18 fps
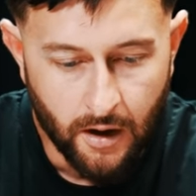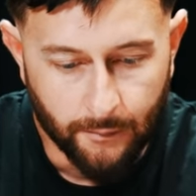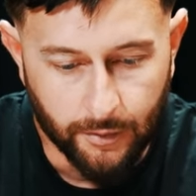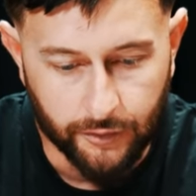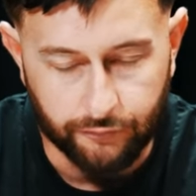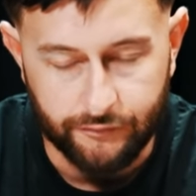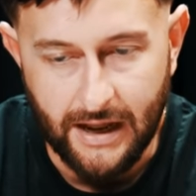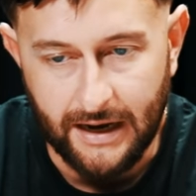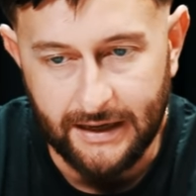
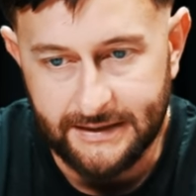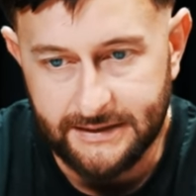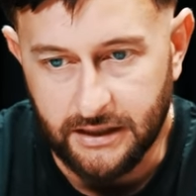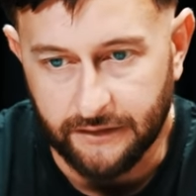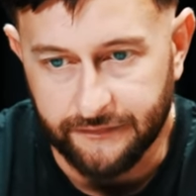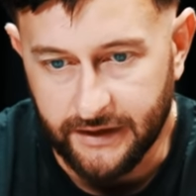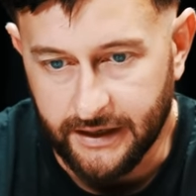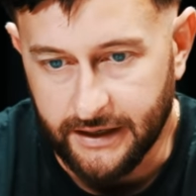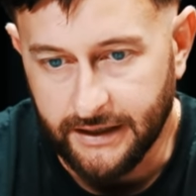But the reality
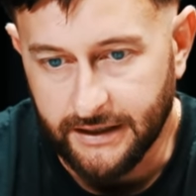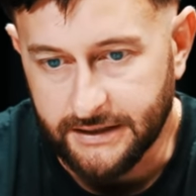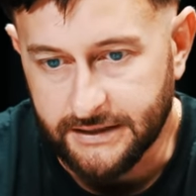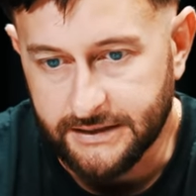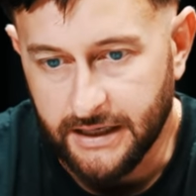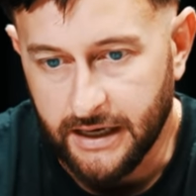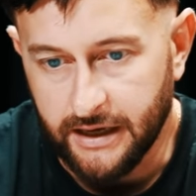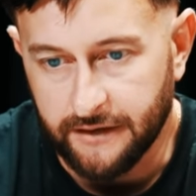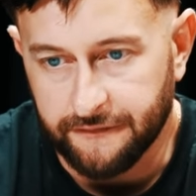of it
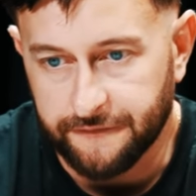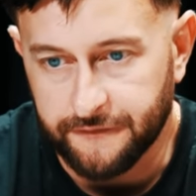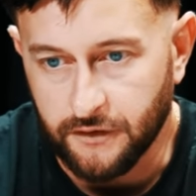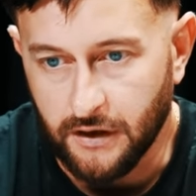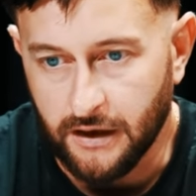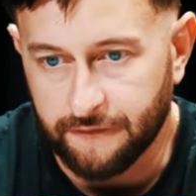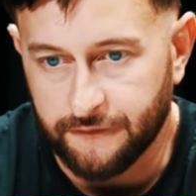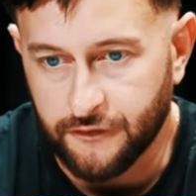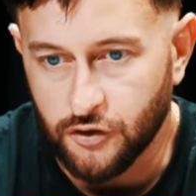is, if
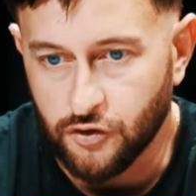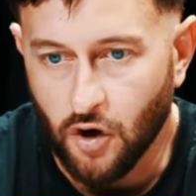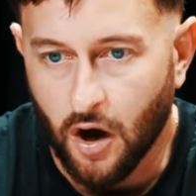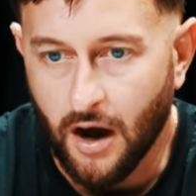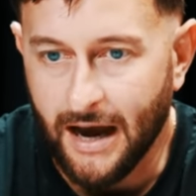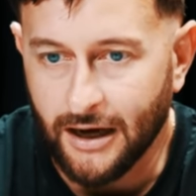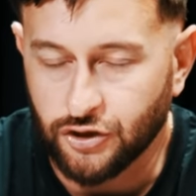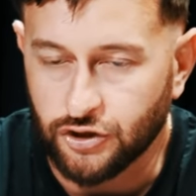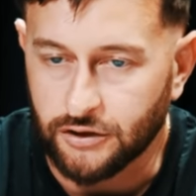you're
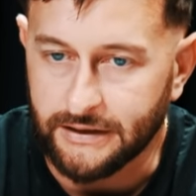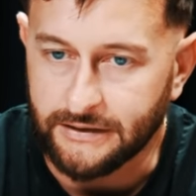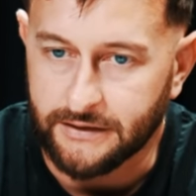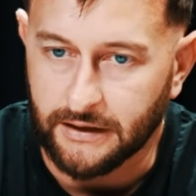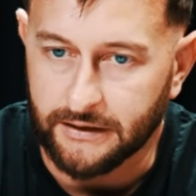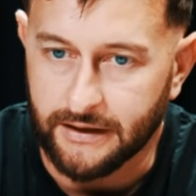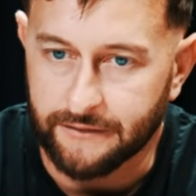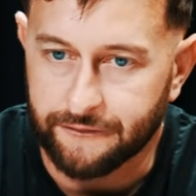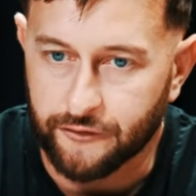not actually
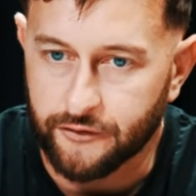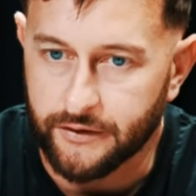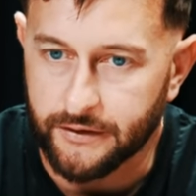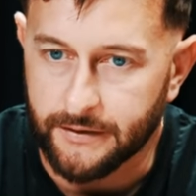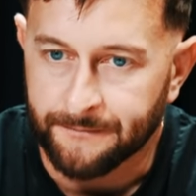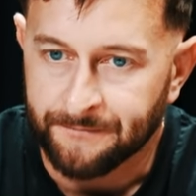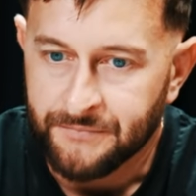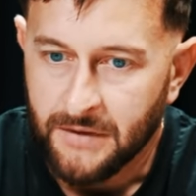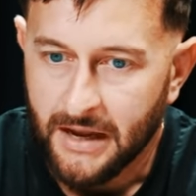
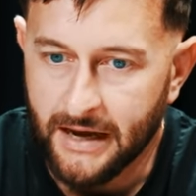delivering